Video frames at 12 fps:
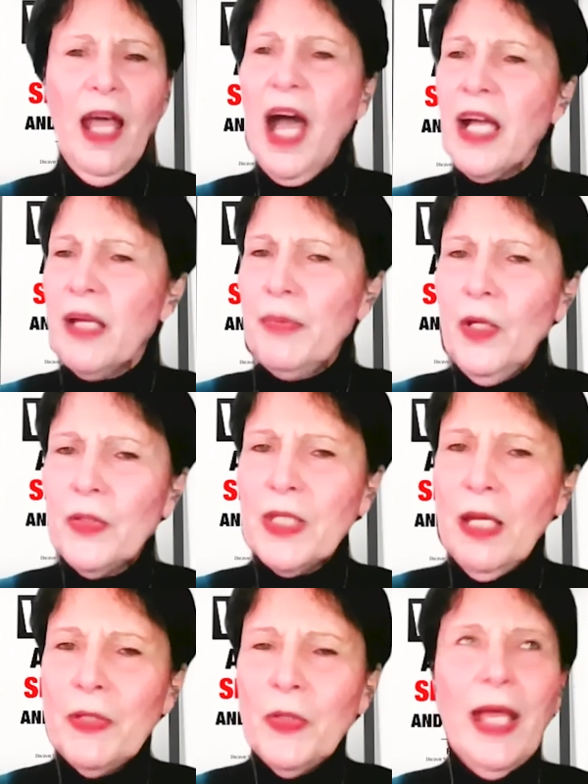"How come you don't
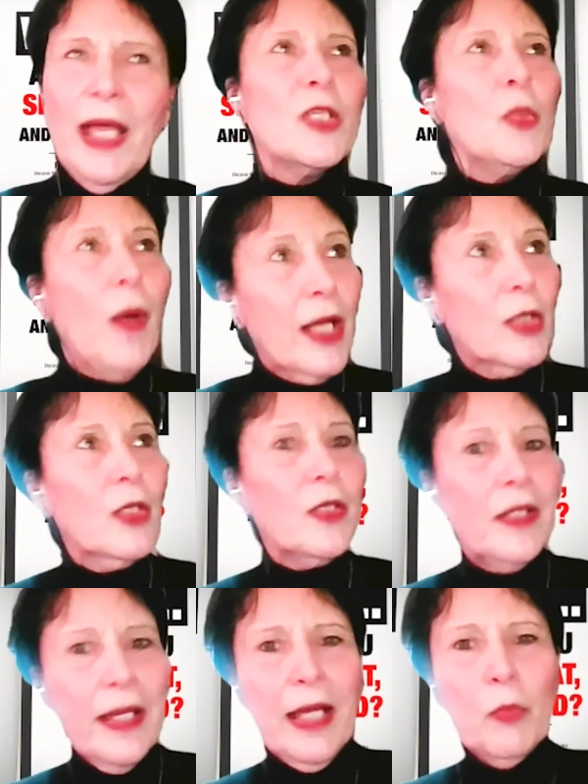tell me to do that?" "Do I look
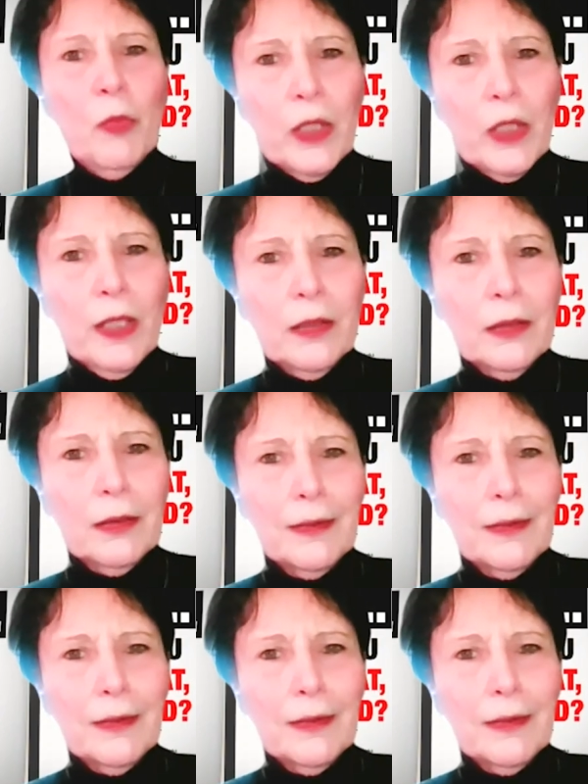like I'm working?"